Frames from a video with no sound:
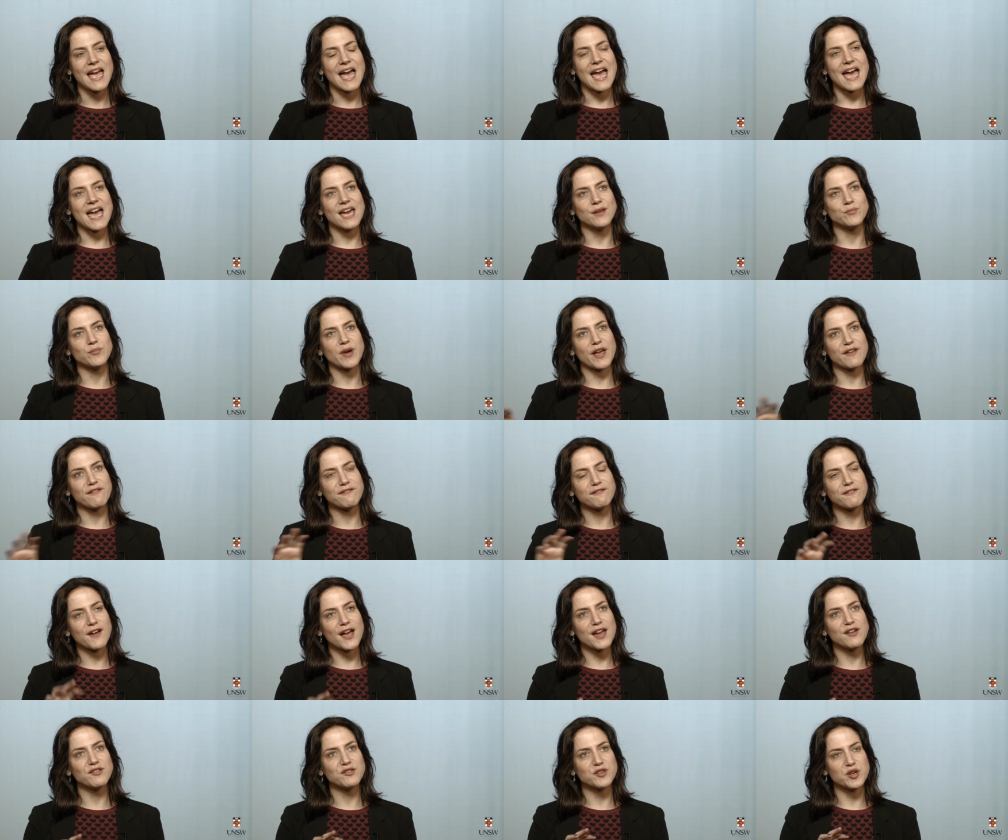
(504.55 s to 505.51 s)
And my
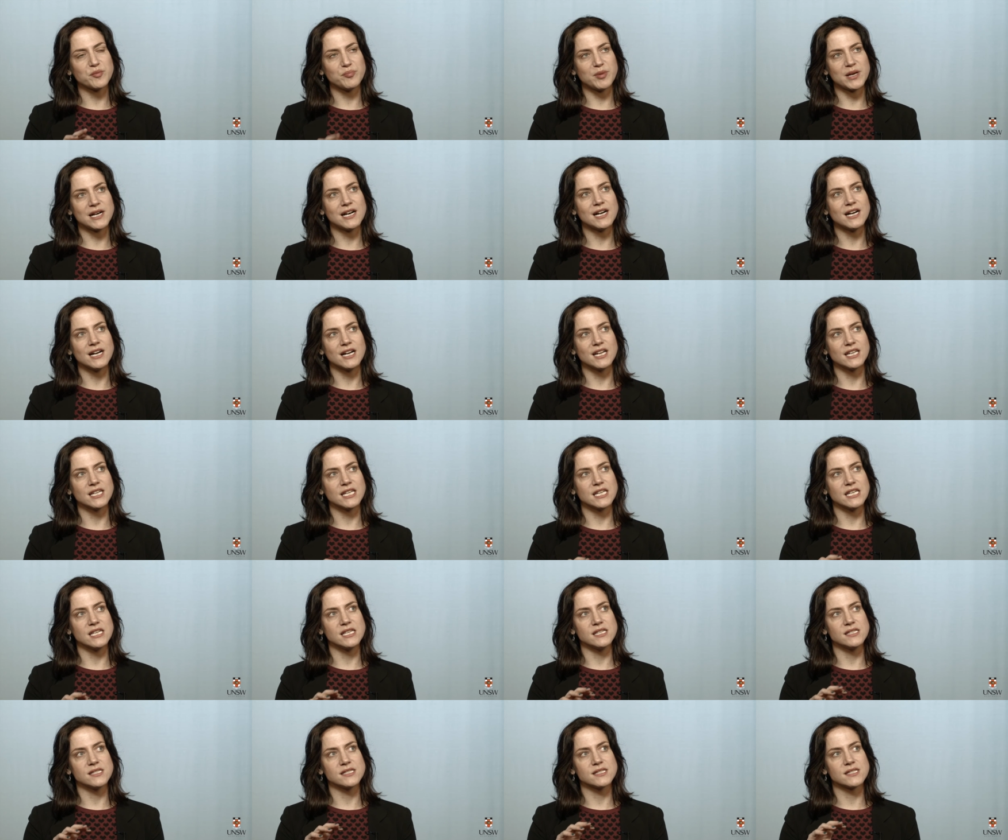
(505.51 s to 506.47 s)
favourite part
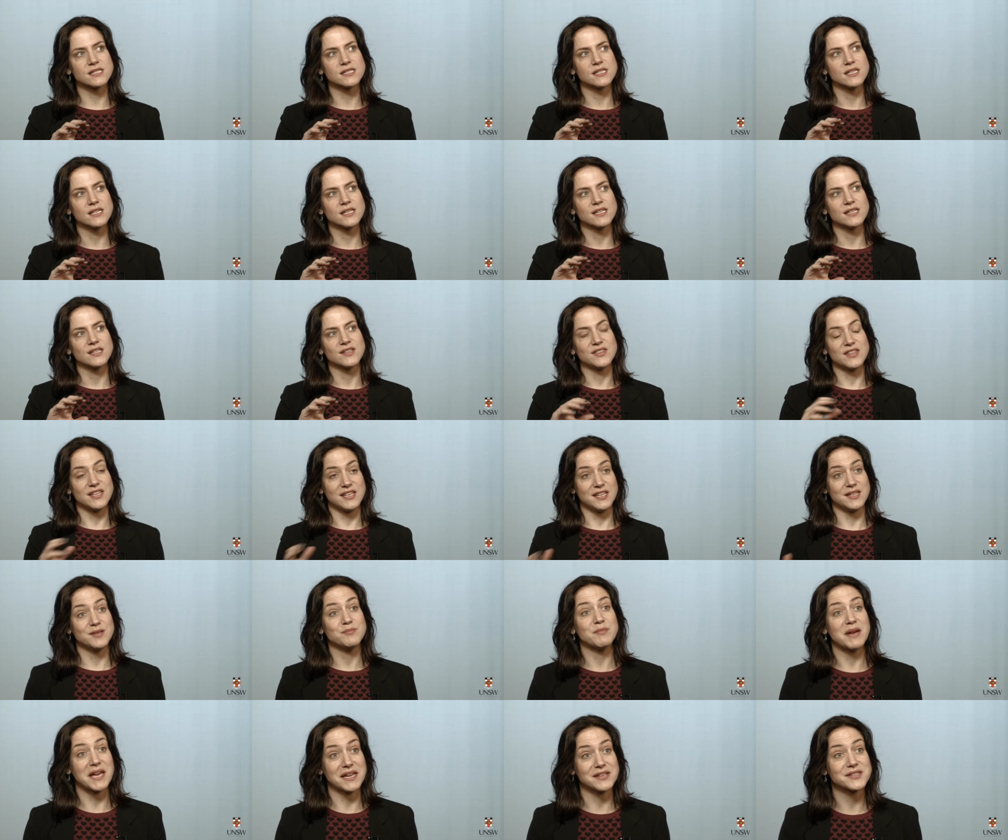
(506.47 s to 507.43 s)
is the
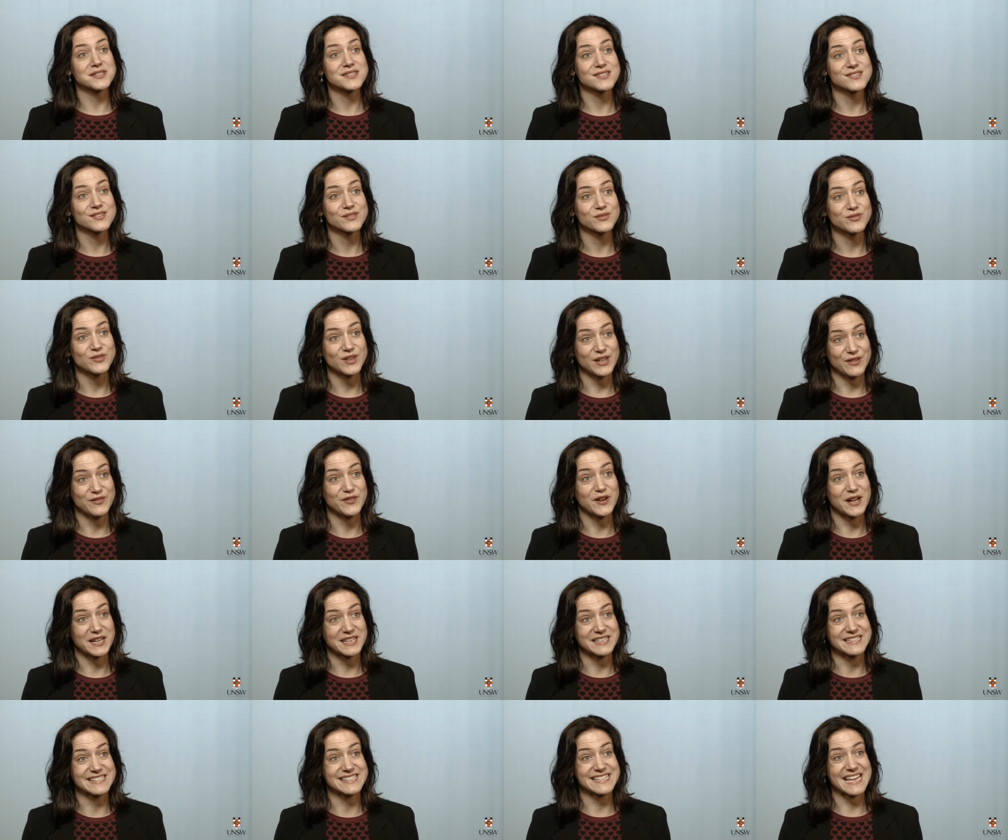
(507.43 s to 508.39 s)
inmates, if I
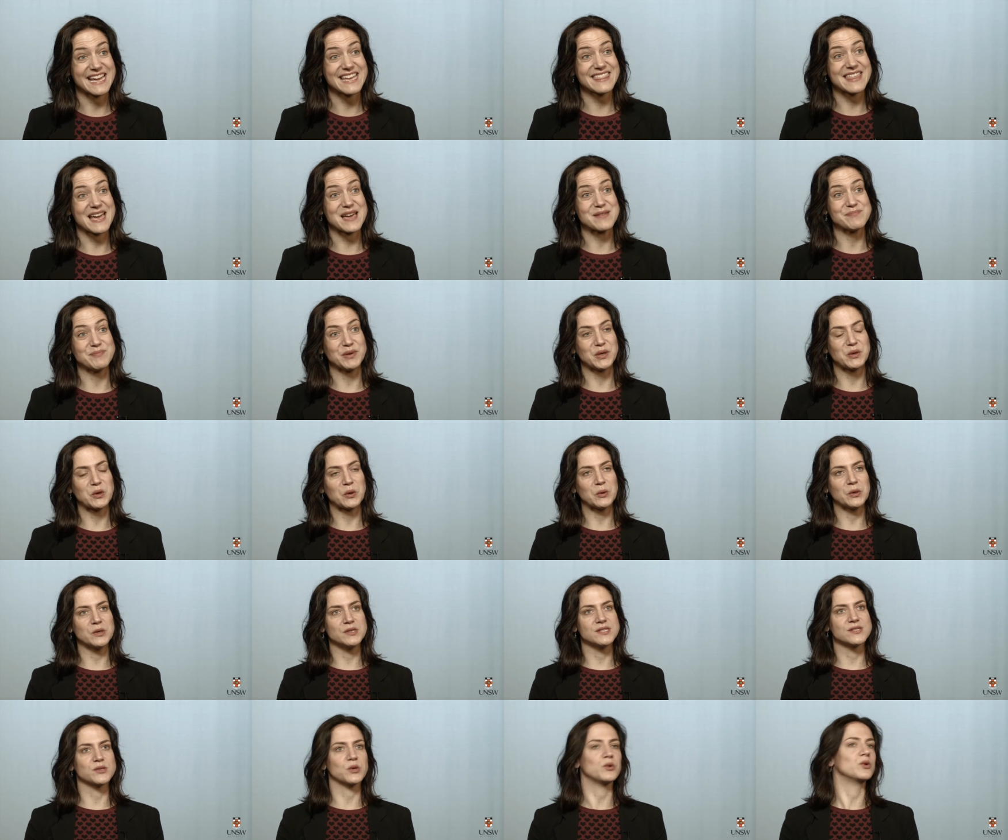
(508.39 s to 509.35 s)
can say that,
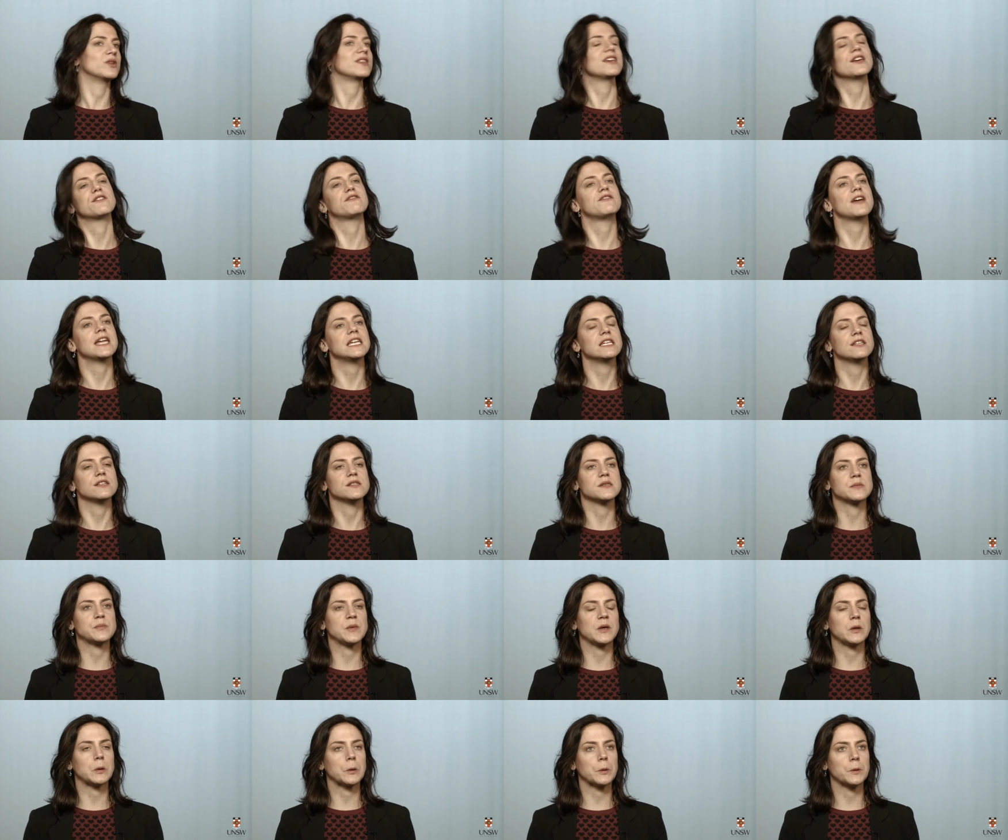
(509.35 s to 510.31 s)
because, or the offenders,
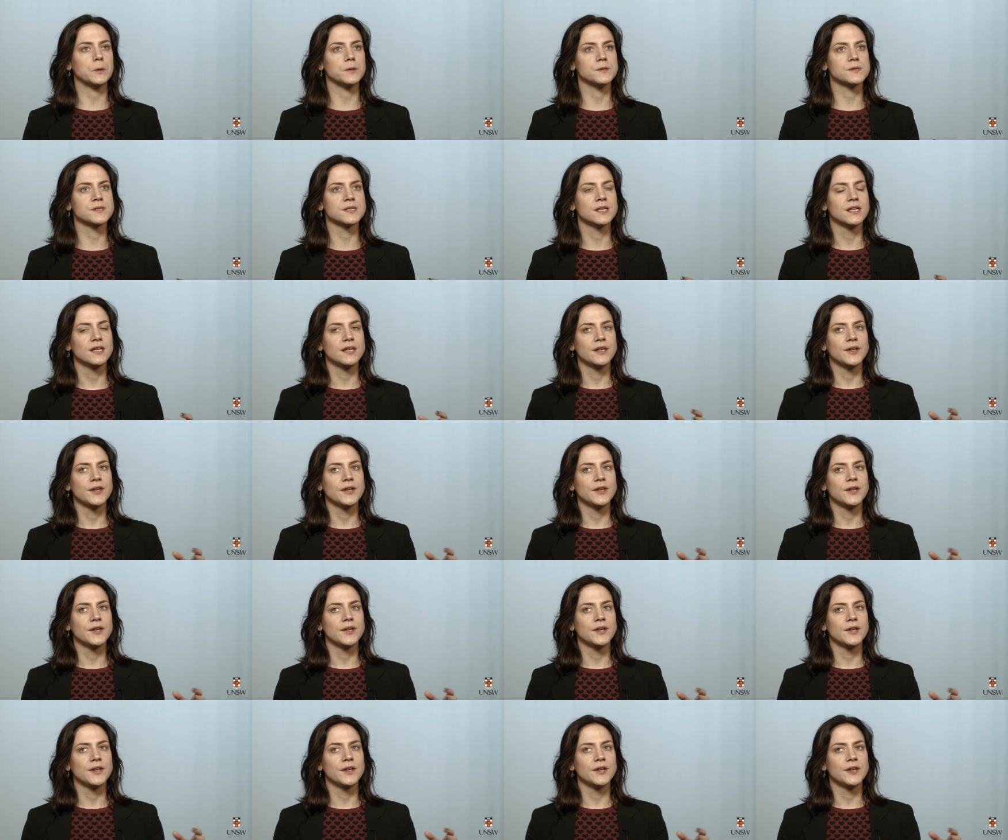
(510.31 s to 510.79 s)
because